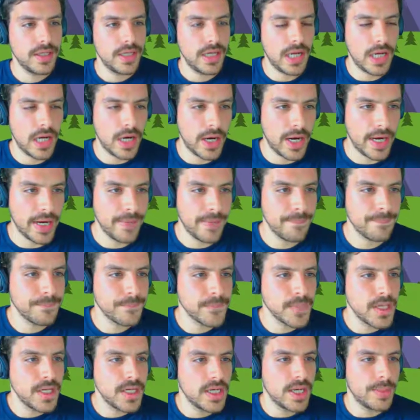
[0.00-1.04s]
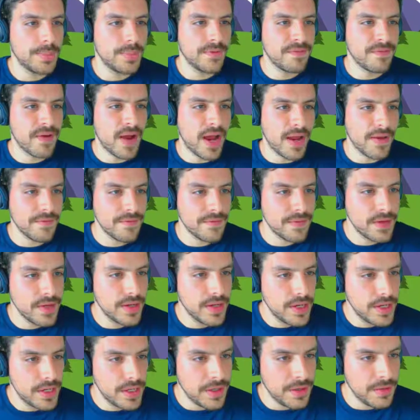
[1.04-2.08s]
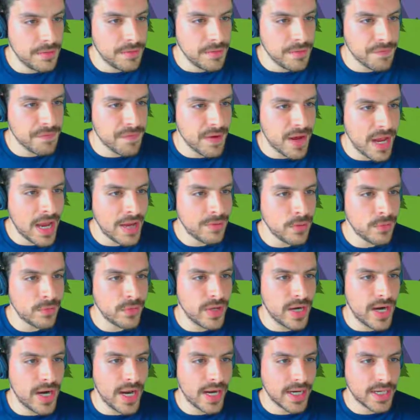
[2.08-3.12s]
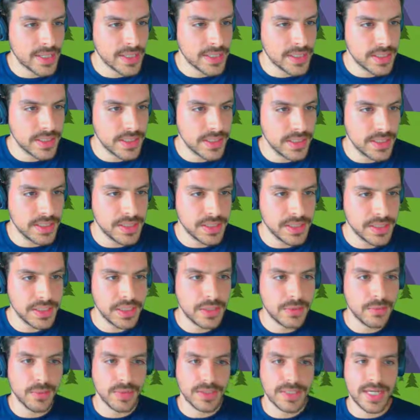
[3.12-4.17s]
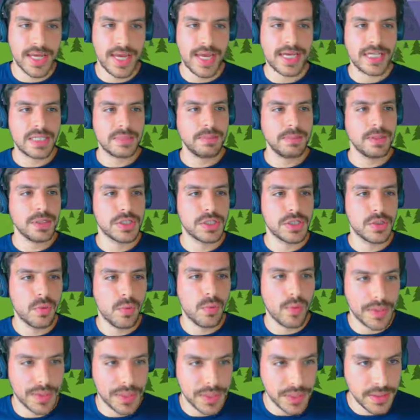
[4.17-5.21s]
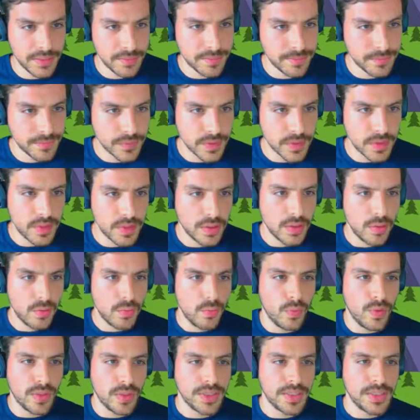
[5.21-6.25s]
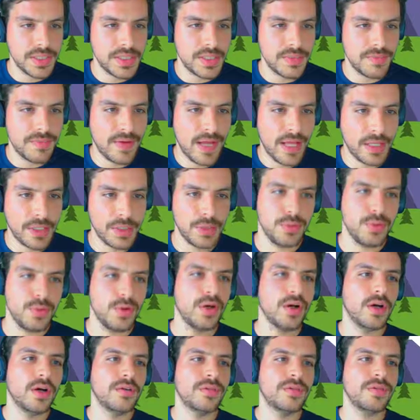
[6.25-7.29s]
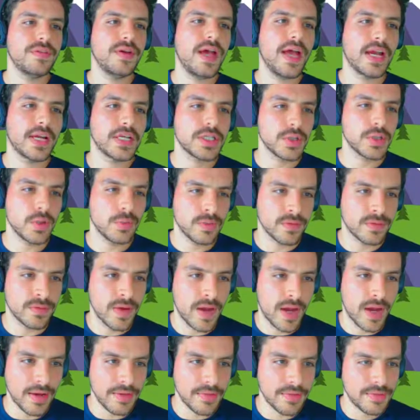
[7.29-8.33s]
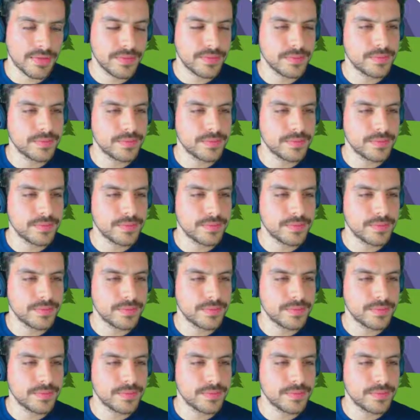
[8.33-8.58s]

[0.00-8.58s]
All right, number 5. If 5 over x is equal to x plus 20, what is the value of x over 5?